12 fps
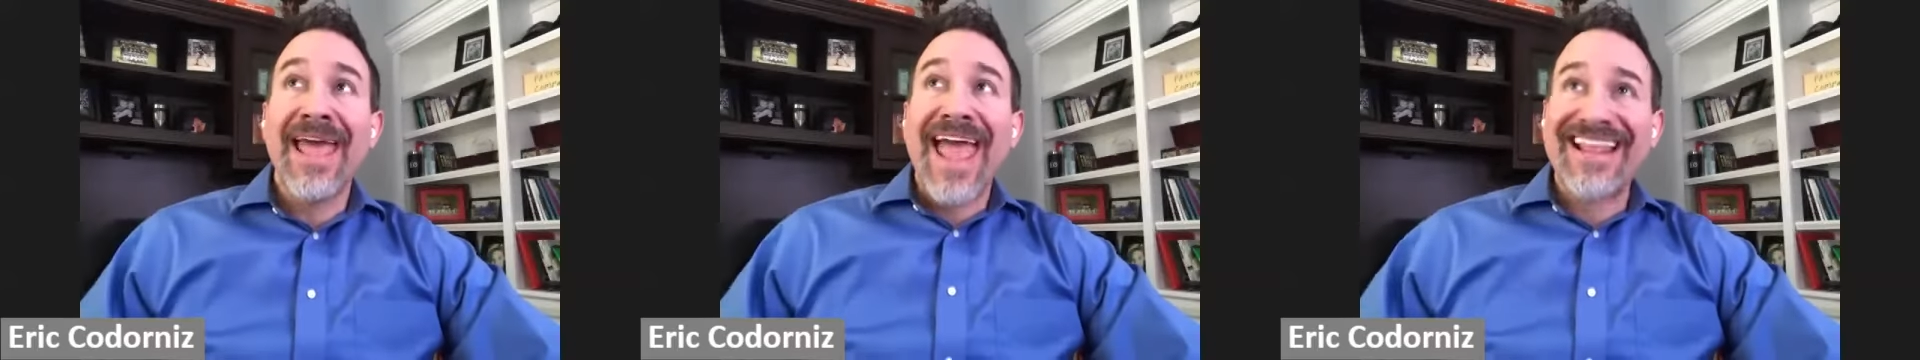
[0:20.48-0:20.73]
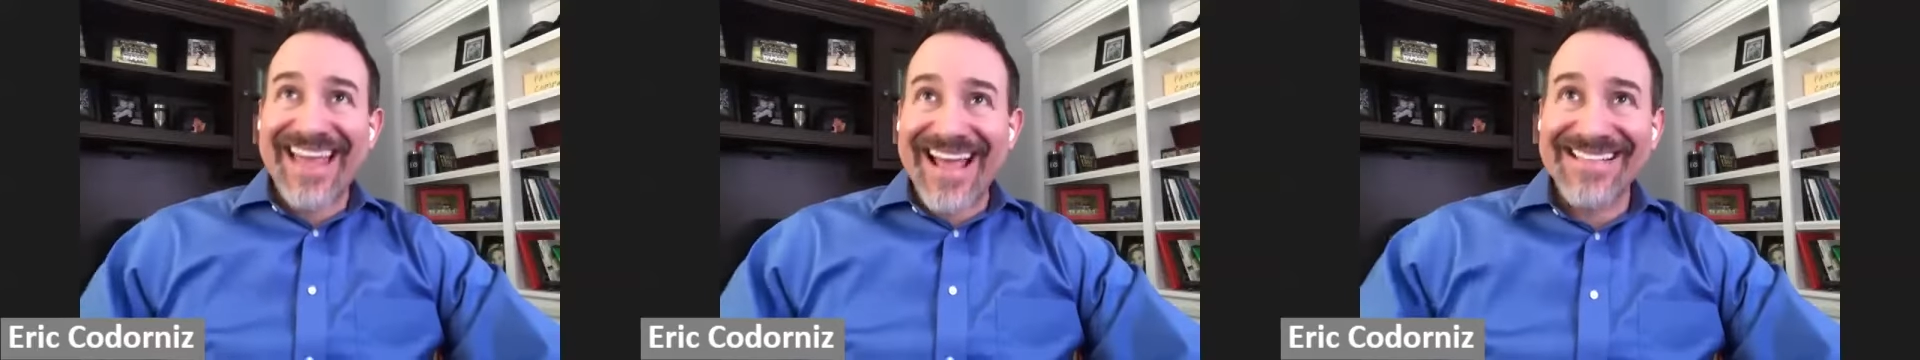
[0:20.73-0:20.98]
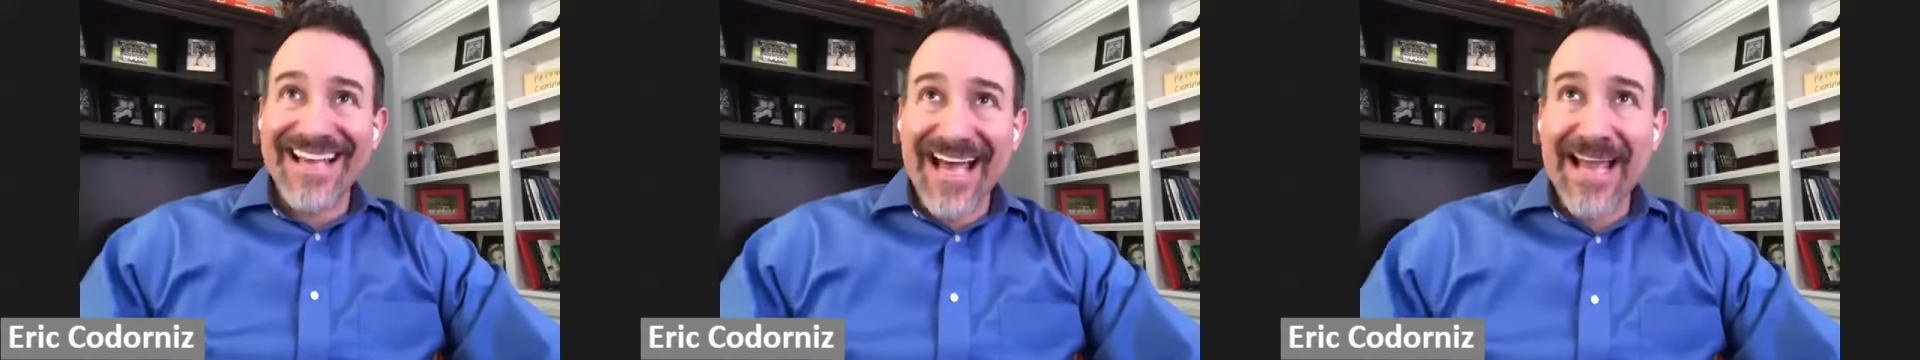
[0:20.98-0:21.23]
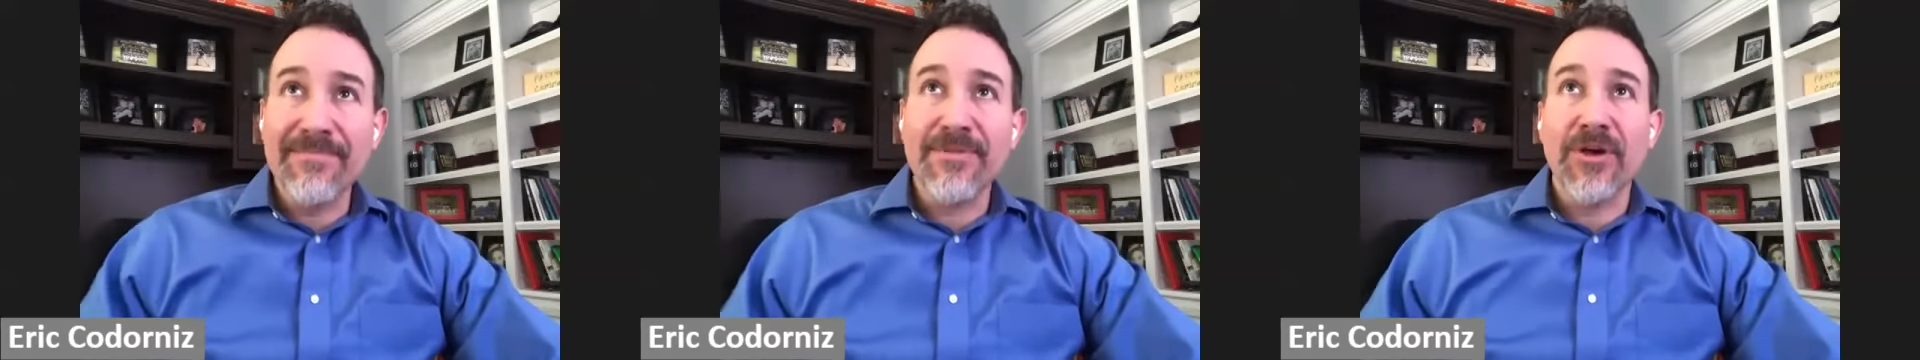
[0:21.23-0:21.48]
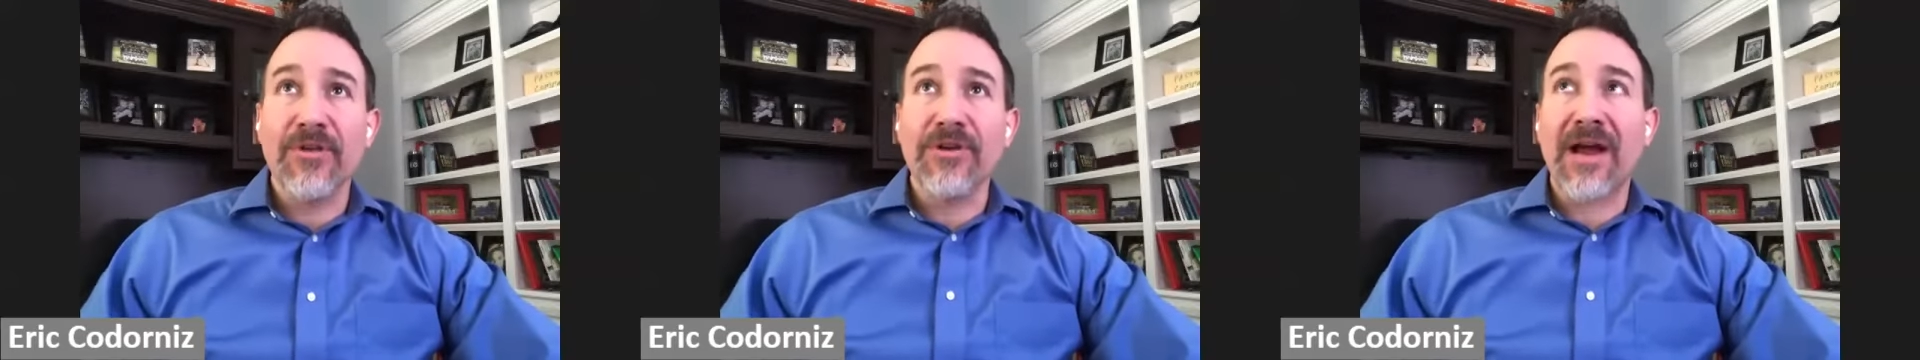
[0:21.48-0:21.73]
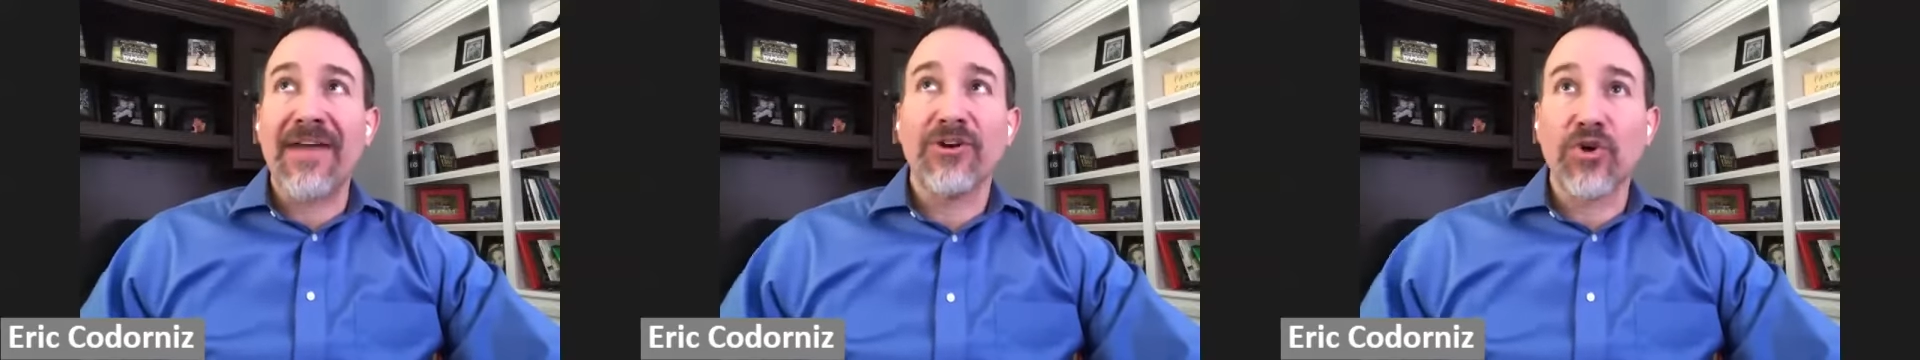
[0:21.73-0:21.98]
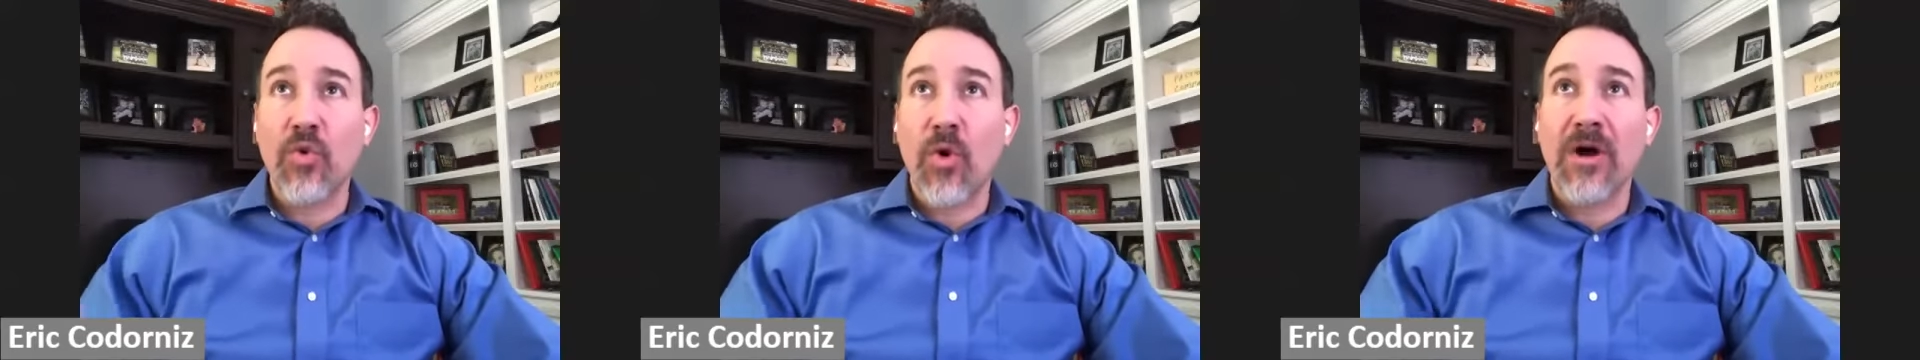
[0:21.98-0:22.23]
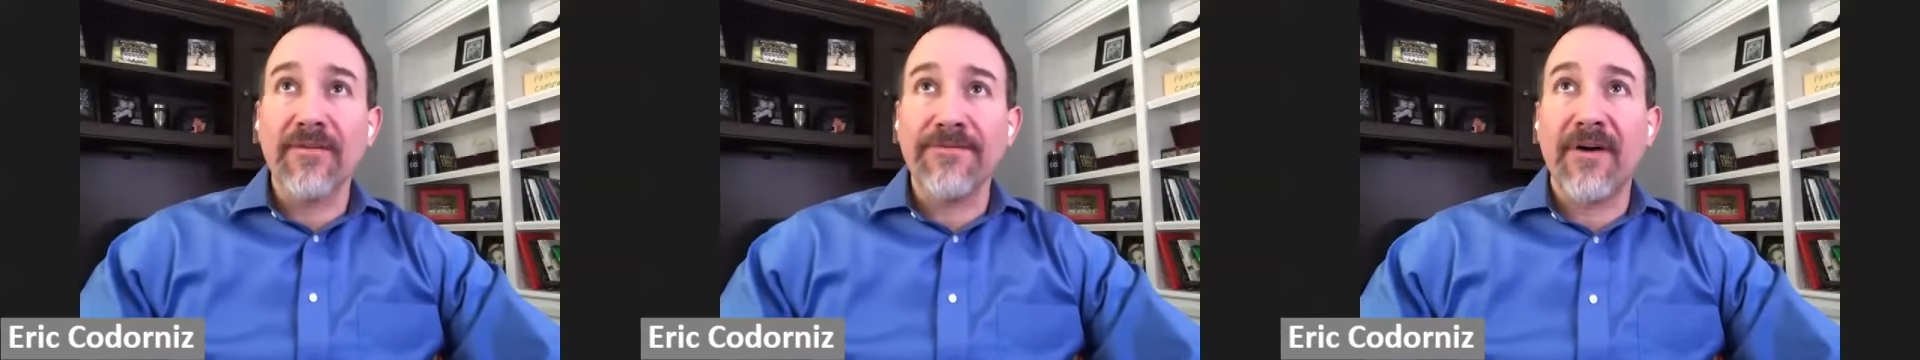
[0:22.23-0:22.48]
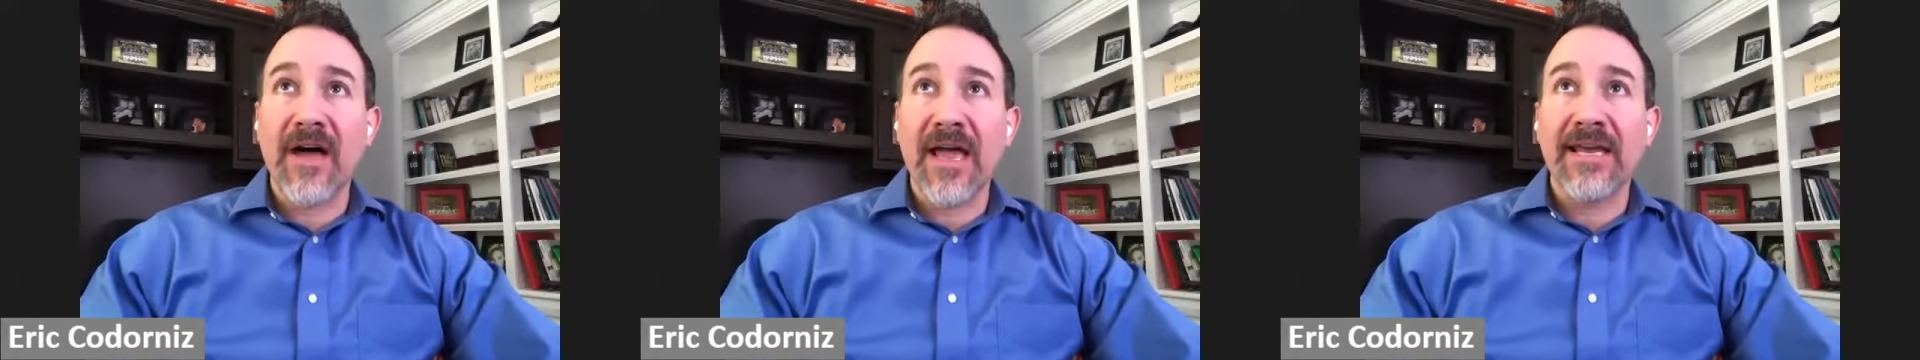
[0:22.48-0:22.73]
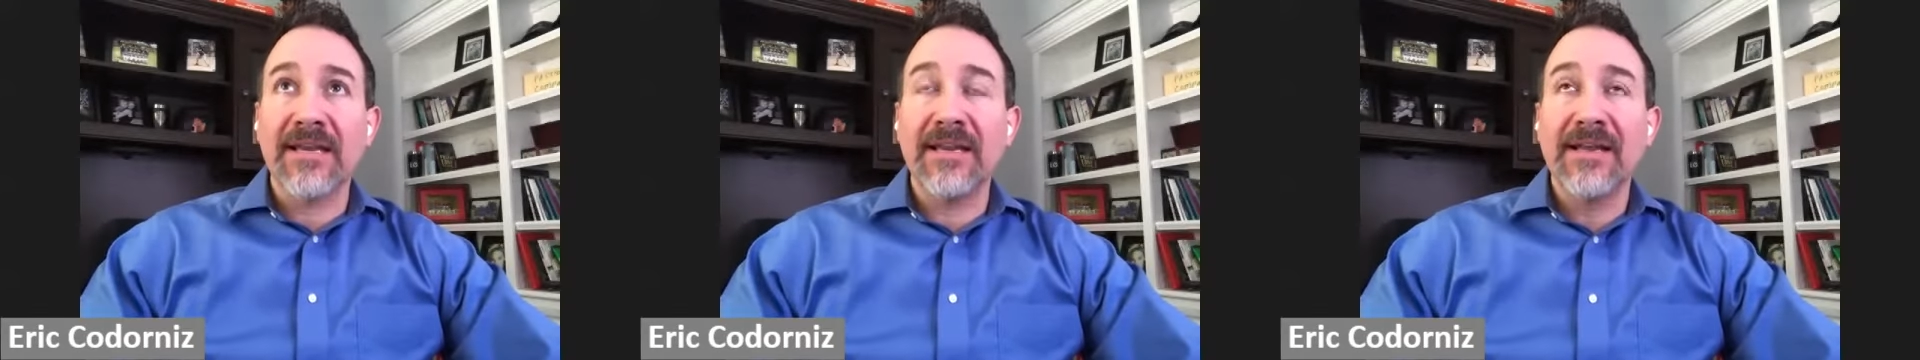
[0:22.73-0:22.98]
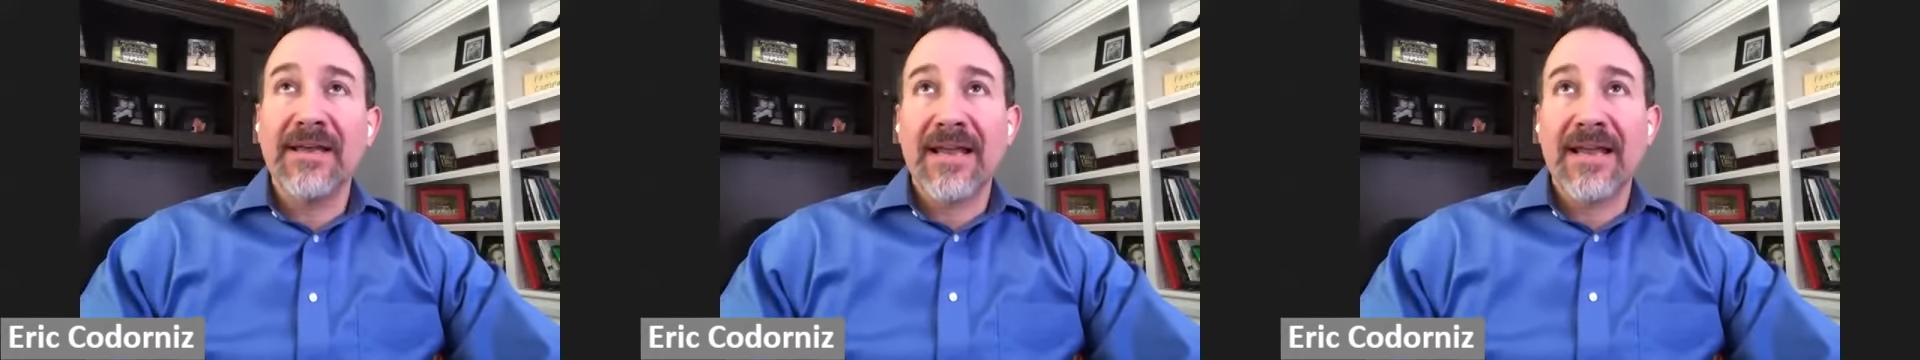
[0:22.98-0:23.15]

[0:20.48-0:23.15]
At that time, though, they're either quantifying.